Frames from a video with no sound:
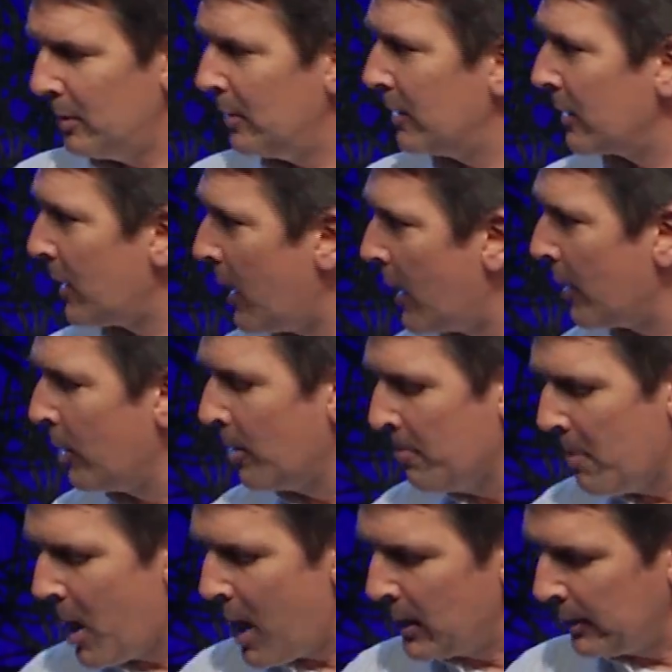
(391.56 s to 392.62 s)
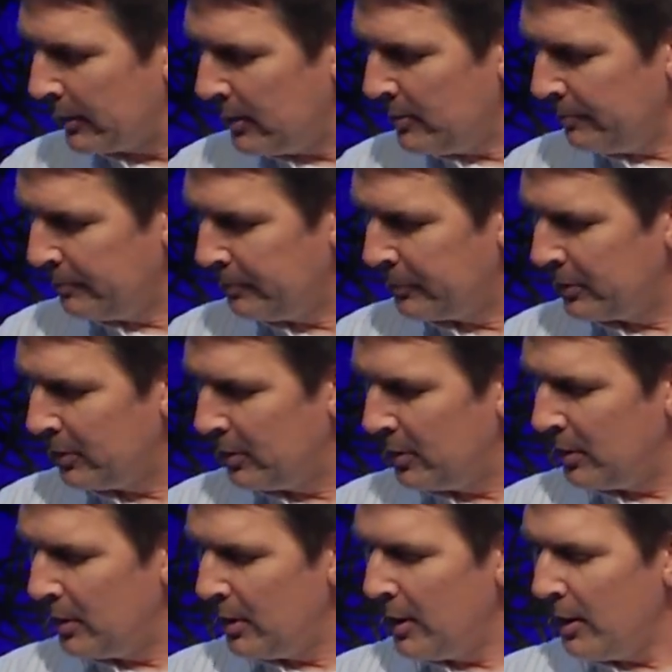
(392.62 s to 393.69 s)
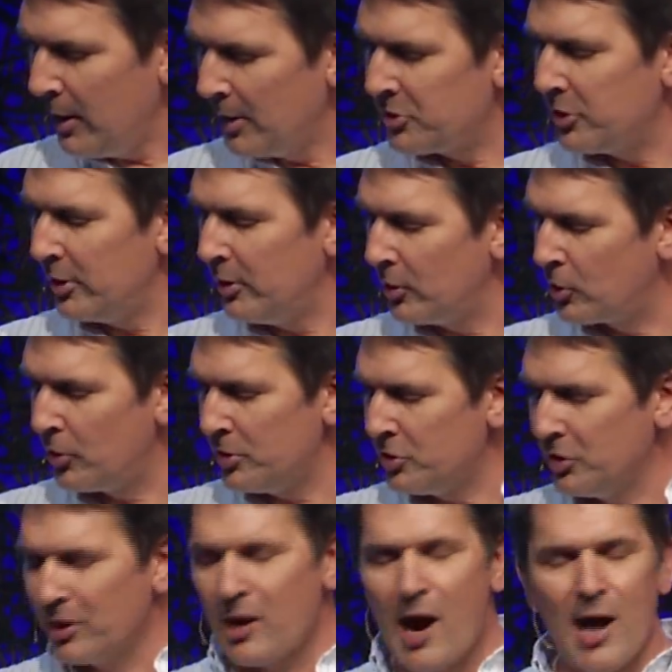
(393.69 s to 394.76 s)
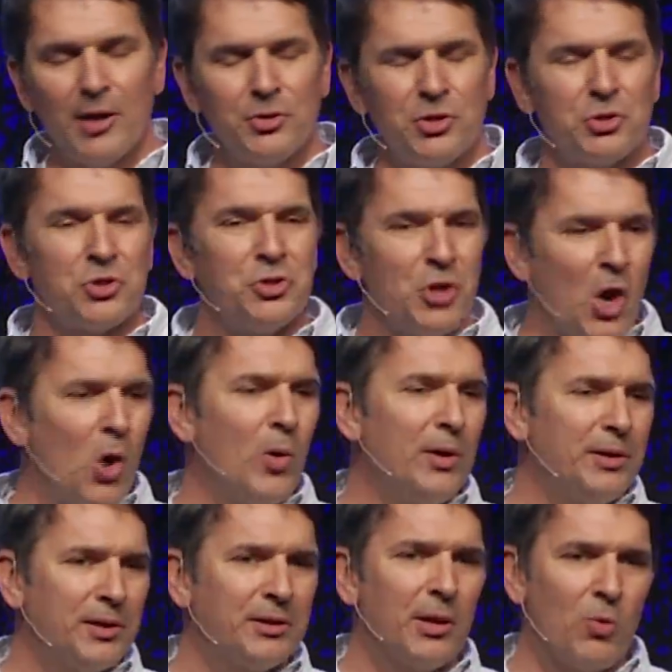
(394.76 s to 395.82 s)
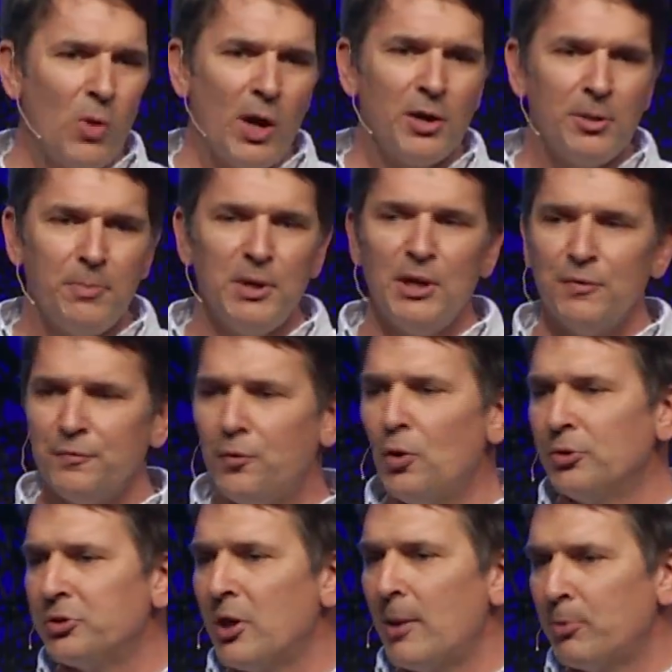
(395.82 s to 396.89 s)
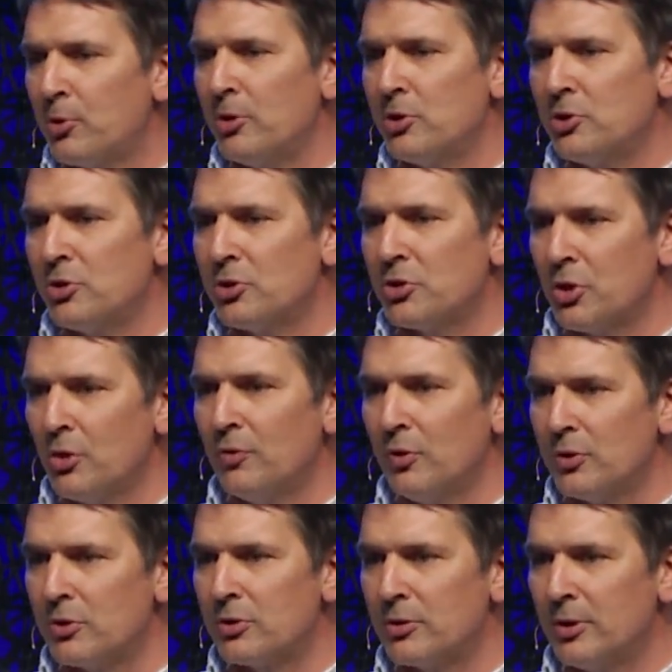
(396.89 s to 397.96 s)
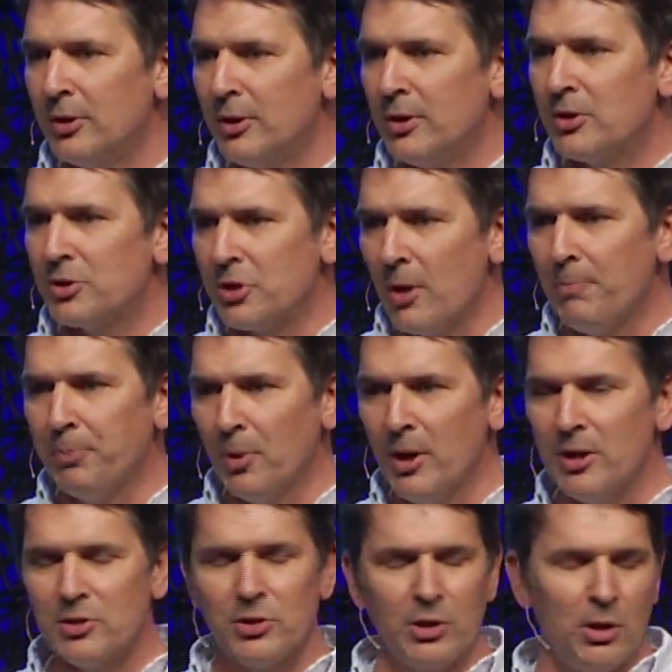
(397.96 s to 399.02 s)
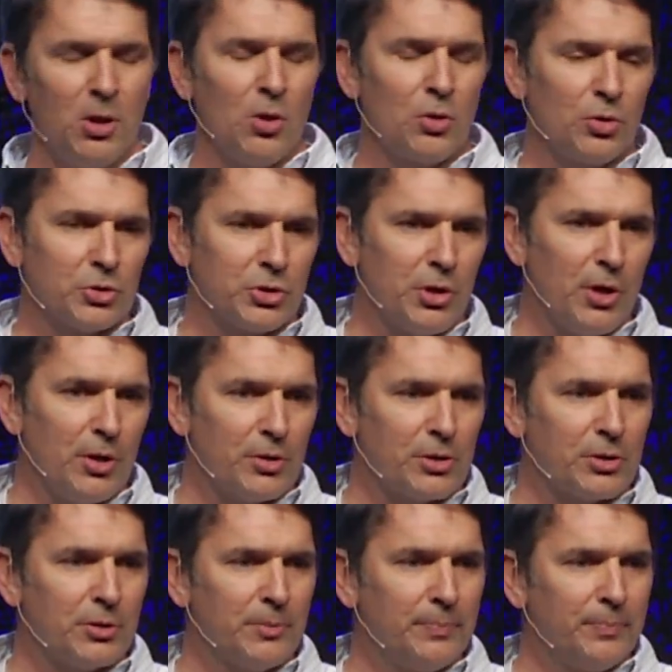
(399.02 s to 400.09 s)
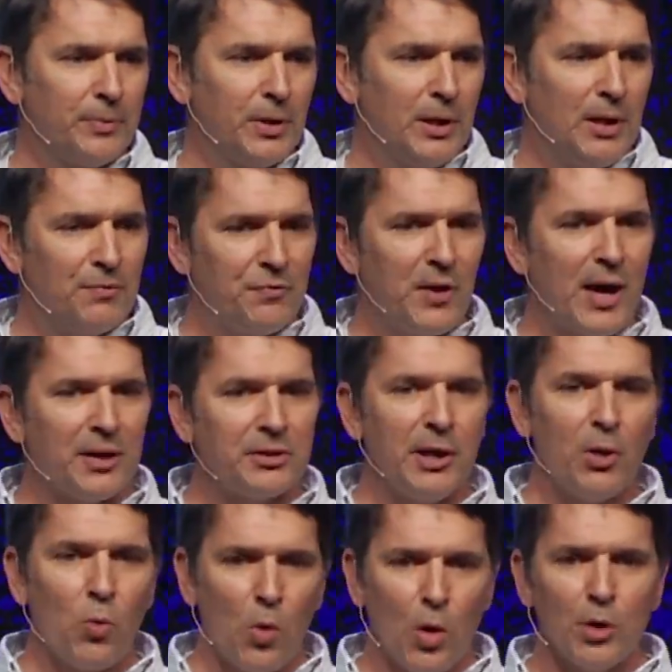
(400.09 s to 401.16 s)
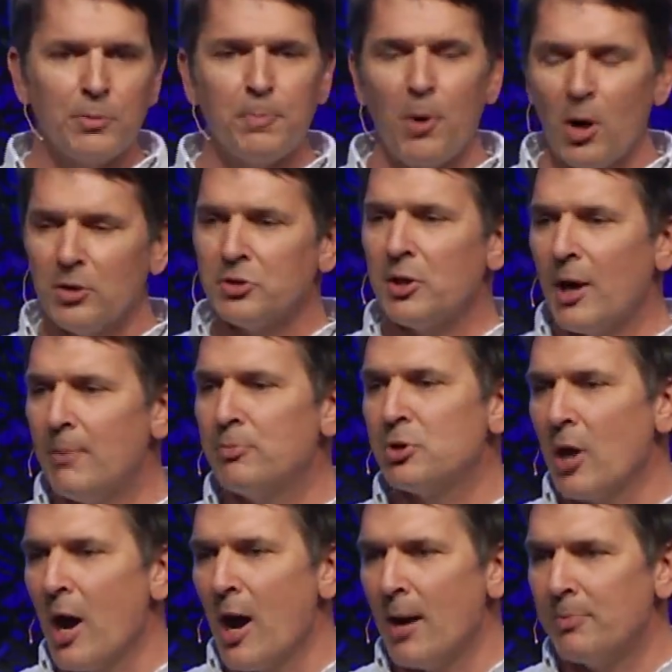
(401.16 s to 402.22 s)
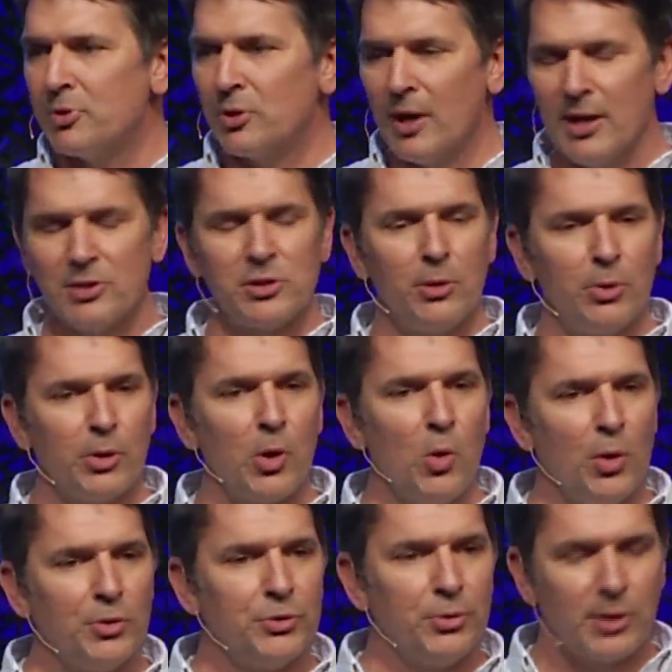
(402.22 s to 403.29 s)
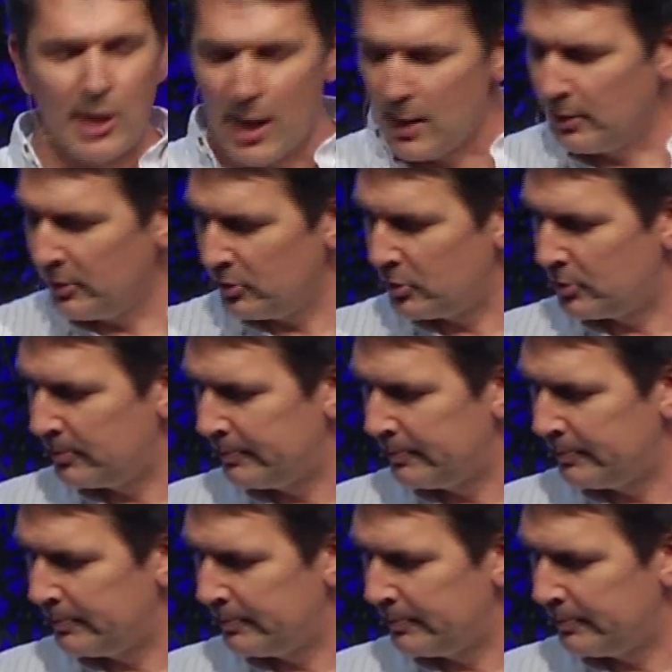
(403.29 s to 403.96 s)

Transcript: Connor and Molly attended Christian colleges knowing that they wanted to be in full-time Christian service someplace in the local church. In fact, they worked part-time jobs as they were going through college.